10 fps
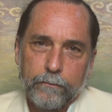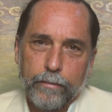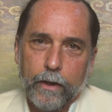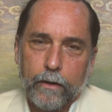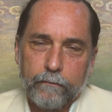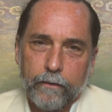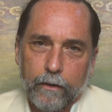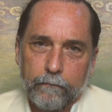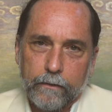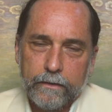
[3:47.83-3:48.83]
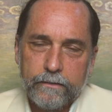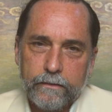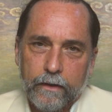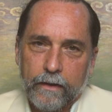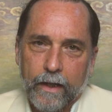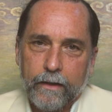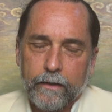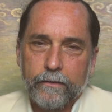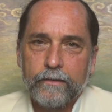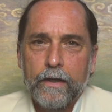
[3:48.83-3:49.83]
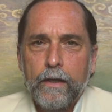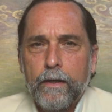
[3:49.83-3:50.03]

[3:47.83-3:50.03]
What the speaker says: part of all of this, and that is